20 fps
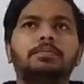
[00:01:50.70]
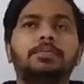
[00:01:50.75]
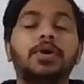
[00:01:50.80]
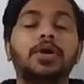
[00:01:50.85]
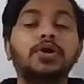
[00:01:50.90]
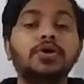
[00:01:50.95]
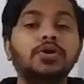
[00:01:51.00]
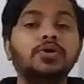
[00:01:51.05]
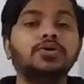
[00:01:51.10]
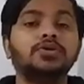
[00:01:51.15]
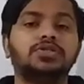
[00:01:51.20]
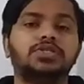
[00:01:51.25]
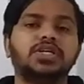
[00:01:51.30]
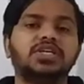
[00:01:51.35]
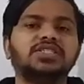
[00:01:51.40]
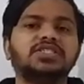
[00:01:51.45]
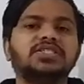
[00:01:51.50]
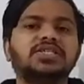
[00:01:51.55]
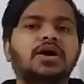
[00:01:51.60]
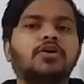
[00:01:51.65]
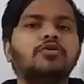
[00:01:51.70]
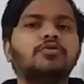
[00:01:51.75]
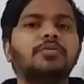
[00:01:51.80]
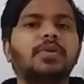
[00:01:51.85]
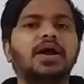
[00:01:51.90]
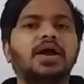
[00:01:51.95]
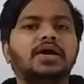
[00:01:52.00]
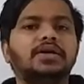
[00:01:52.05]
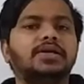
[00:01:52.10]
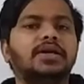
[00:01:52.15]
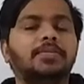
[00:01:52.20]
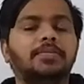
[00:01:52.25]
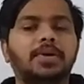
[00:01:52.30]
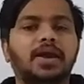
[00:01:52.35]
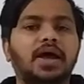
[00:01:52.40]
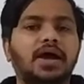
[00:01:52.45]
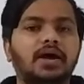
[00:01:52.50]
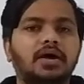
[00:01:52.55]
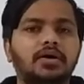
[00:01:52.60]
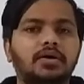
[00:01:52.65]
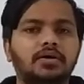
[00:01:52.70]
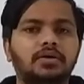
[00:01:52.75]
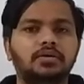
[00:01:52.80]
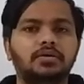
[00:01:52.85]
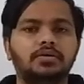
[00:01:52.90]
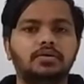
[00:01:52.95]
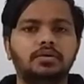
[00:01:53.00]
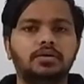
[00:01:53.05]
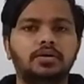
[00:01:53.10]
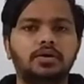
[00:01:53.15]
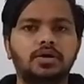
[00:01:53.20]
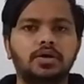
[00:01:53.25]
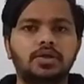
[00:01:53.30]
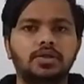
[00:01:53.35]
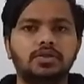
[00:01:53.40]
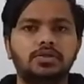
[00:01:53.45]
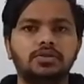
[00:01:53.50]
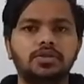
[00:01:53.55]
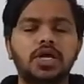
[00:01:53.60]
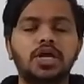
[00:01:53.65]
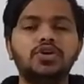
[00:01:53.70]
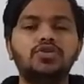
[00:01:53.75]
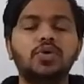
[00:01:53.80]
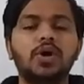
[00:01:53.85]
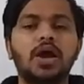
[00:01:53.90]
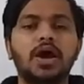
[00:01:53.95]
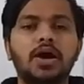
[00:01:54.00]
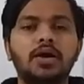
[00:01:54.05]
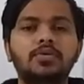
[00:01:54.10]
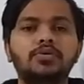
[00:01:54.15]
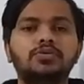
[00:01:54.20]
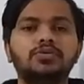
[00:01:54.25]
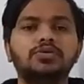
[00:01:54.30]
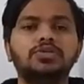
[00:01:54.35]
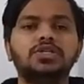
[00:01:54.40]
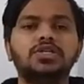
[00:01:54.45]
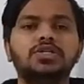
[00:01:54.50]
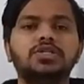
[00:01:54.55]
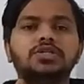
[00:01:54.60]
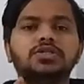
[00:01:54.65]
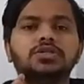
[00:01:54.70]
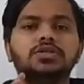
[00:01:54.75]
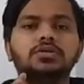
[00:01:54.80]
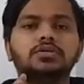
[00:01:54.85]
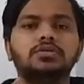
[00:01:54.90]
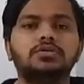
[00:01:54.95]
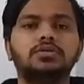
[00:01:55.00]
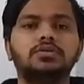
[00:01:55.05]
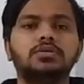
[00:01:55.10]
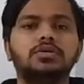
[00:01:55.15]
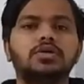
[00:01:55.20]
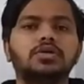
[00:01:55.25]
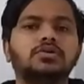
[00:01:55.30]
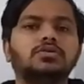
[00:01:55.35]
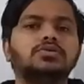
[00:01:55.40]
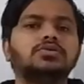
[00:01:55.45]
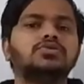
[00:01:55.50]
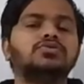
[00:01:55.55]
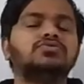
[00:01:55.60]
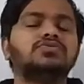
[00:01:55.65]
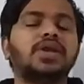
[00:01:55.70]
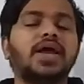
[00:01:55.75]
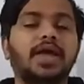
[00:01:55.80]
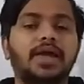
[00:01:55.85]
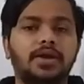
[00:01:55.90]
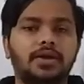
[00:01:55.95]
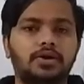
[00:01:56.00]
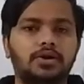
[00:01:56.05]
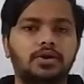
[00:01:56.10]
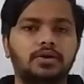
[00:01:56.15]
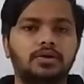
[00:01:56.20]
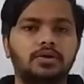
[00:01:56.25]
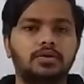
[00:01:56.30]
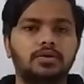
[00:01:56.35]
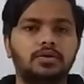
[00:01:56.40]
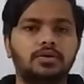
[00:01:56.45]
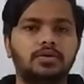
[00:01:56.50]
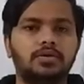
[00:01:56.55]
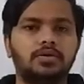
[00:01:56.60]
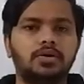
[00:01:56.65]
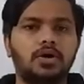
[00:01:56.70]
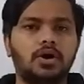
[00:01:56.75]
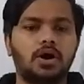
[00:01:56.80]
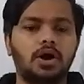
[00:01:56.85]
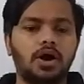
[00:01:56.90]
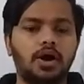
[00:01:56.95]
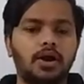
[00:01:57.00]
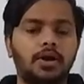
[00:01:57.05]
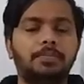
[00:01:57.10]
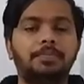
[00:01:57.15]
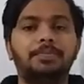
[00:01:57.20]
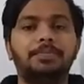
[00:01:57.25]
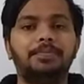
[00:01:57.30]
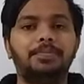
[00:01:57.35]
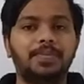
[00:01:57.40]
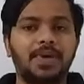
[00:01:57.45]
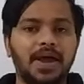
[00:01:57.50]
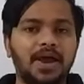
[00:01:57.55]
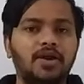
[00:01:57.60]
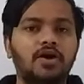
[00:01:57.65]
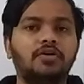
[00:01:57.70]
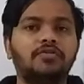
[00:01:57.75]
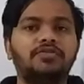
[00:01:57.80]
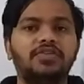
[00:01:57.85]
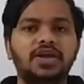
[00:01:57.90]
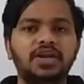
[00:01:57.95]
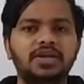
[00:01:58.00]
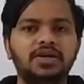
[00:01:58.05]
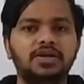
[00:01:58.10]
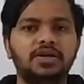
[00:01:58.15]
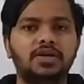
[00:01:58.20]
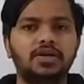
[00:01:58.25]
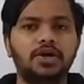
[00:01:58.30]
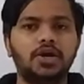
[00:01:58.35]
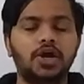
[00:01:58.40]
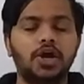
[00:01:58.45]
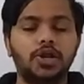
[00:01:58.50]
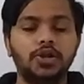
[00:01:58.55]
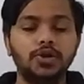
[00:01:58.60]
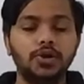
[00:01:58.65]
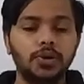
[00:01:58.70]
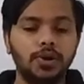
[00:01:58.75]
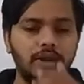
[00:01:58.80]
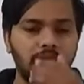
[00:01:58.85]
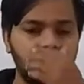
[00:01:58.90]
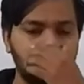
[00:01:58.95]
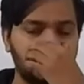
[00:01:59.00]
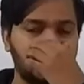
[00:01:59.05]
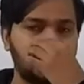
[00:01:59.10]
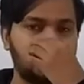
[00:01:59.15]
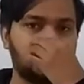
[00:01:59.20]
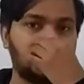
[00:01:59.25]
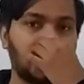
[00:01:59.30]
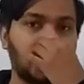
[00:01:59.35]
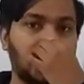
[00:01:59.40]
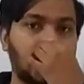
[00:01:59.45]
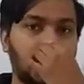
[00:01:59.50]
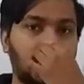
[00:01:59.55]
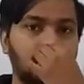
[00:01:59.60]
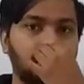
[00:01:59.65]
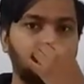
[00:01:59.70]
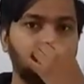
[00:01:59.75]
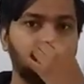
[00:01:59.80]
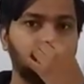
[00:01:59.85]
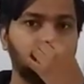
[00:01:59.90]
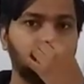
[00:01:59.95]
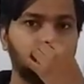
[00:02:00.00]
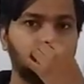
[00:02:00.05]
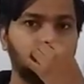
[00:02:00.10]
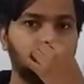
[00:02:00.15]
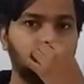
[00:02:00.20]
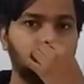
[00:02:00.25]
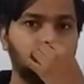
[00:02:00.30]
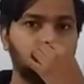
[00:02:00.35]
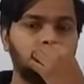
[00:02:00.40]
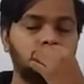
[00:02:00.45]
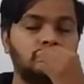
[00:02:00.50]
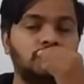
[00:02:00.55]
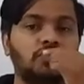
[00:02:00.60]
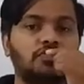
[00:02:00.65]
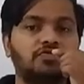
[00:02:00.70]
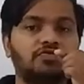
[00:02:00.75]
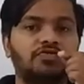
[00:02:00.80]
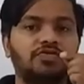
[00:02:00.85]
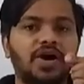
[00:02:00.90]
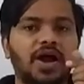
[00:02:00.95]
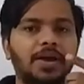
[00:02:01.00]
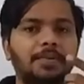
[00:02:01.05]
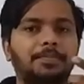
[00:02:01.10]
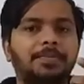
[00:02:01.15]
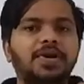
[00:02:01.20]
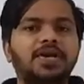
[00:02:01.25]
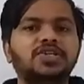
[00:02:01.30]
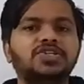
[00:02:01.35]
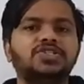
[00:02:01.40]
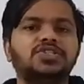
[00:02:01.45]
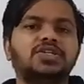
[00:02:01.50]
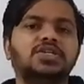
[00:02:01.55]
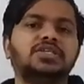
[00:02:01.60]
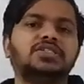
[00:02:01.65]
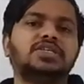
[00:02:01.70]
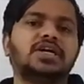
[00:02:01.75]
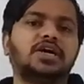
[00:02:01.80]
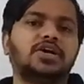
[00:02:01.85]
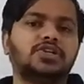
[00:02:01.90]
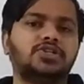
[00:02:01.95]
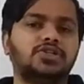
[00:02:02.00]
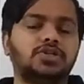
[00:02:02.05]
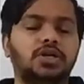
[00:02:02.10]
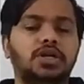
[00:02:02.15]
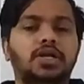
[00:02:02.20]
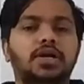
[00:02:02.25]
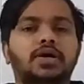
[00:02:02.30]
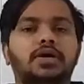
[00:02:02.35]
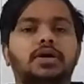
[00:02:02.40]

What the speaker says: produce a sound by a tabla, that you have to just strike on a pair of it. During that time, the vibration is actually